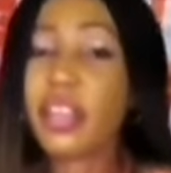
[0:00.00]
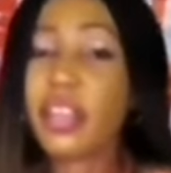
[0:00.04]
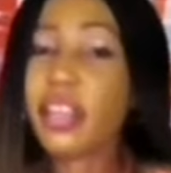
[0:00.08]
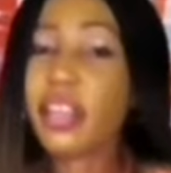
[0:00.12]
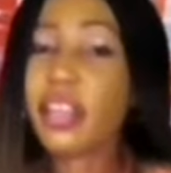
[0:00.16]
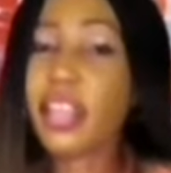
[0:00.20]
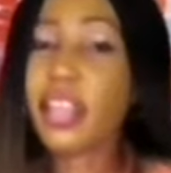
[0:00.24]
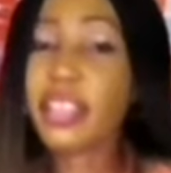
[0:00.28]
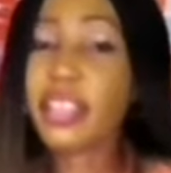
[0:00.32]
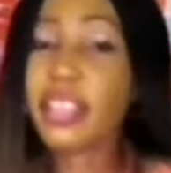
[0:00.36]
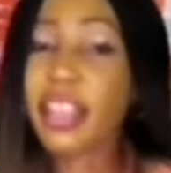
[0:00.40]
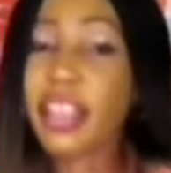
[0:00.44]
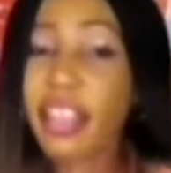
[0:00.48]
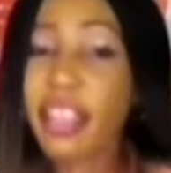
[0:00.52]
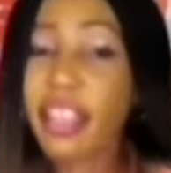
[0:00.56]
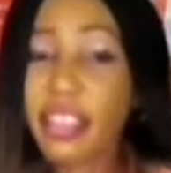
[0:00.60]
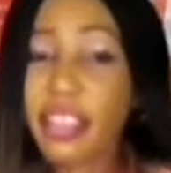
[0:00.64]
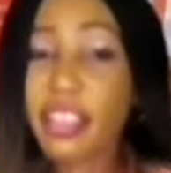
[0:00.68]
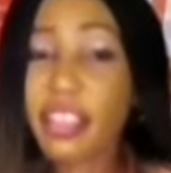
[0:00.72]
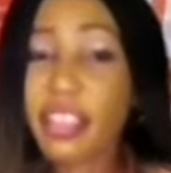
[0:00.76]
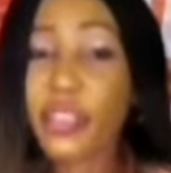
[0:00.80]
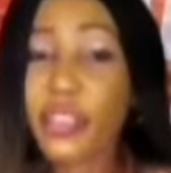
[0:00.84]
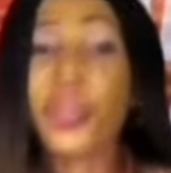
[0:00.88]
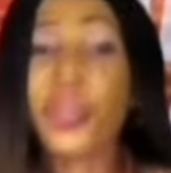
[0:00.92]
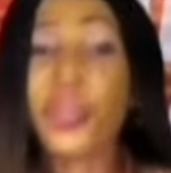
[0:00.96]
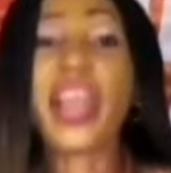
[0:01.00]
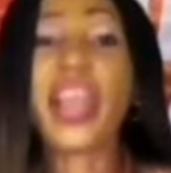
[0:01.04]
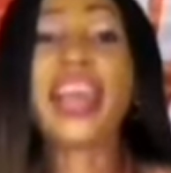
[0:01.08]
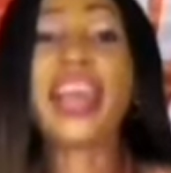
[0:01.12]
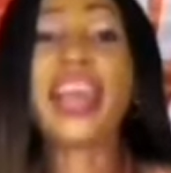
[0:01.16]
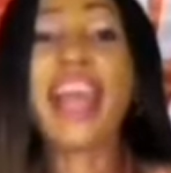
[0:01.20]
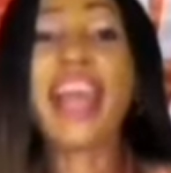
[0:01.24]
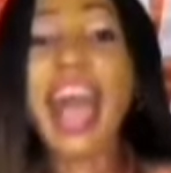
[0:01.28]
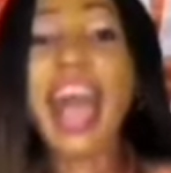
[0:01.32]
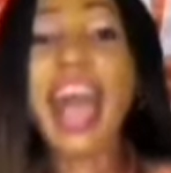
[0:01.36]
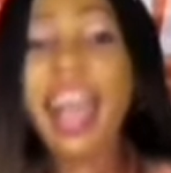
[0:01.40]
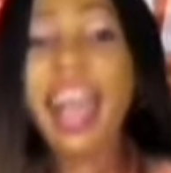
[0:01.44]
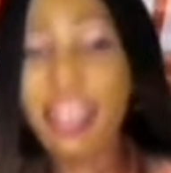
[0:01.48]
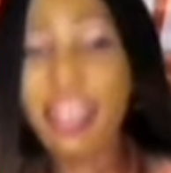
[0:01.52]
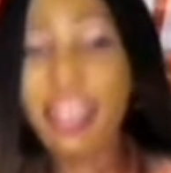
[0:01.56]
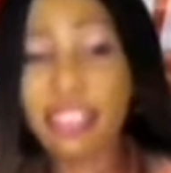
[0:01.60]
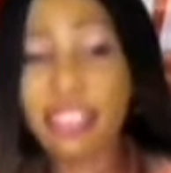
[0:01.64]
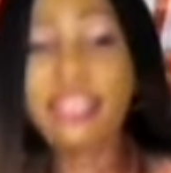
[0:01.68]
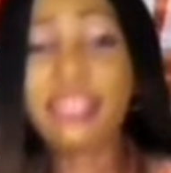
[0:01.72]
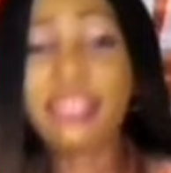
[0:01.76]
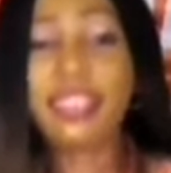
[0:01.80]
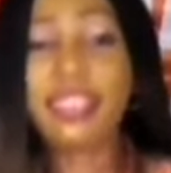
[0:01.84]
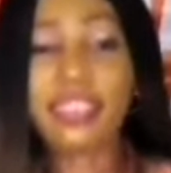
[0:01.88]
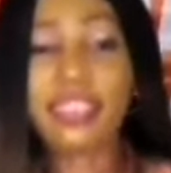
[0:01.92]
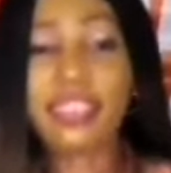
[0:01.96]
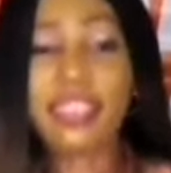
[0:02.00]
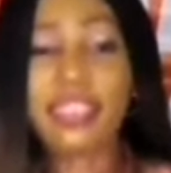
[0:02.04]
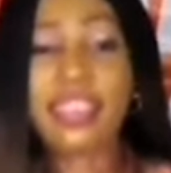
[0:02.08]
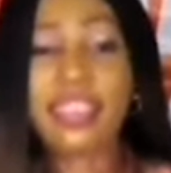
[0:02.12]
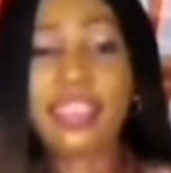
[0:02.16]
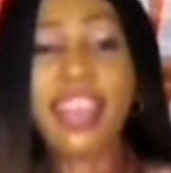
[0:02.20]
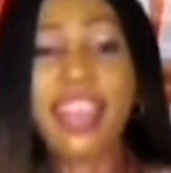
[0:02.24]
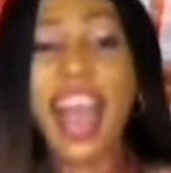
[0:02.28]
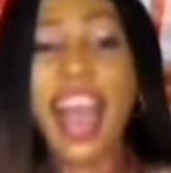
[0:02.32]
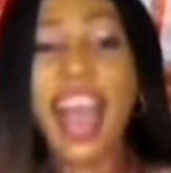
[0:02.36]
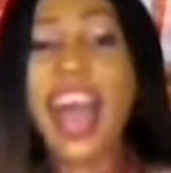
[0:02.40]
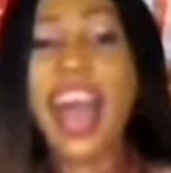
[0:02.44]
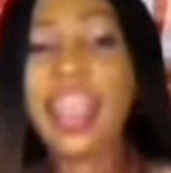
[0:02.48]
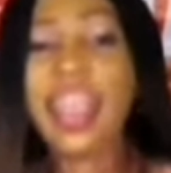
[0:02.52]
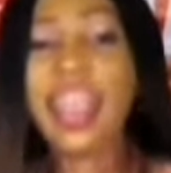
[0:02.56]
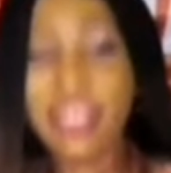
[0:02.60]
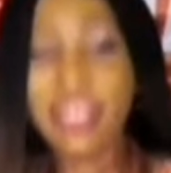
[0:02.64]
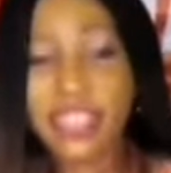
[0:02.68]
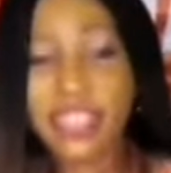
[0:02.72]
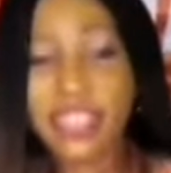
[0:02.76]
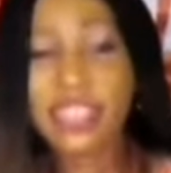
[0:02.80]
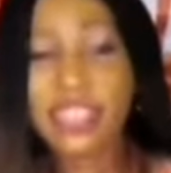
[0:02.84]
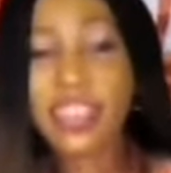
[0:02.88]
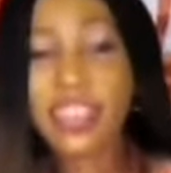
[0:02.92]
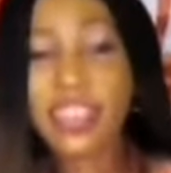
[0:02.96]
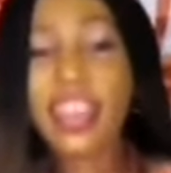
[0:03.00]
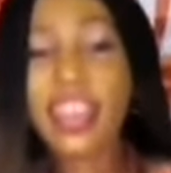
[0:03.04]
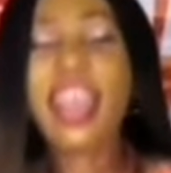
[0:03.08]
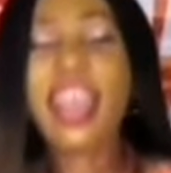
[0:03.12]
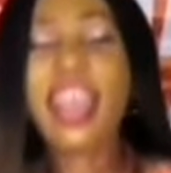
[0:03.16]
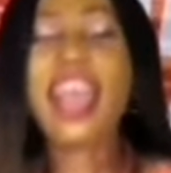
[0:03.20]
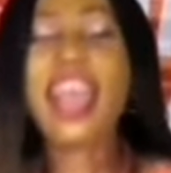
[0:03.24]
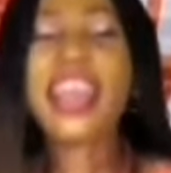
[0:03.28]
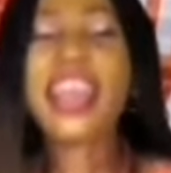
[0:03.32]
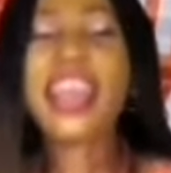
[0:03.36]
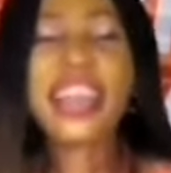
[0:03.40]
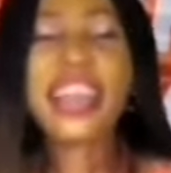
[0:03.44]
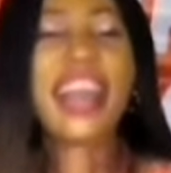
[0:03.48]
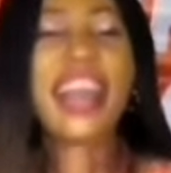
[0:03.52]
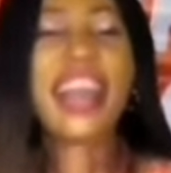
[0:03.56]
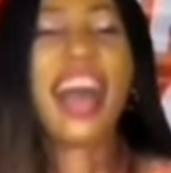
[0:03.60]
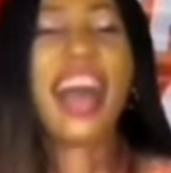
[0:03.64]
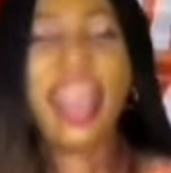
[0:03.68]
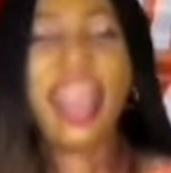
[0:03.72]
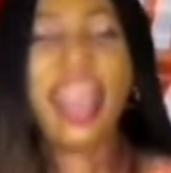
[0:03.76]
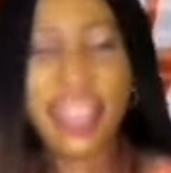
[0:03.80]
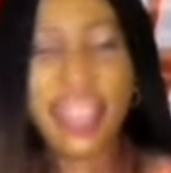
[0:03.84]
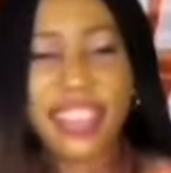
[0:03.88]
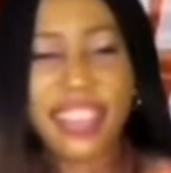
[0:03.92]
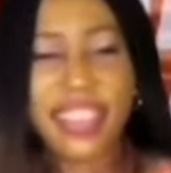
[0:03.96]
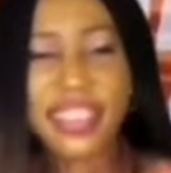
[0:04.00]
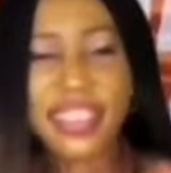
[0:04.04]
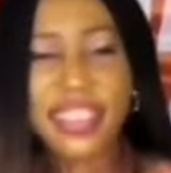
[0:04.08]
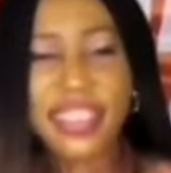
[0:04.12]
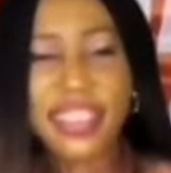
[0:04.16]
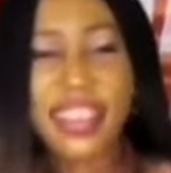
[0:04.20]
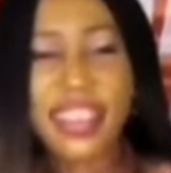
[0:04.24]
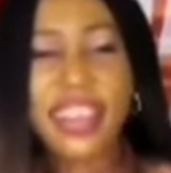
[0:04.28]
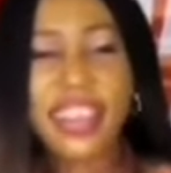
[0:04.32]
This isn't fair. Guys, guys, hey guys,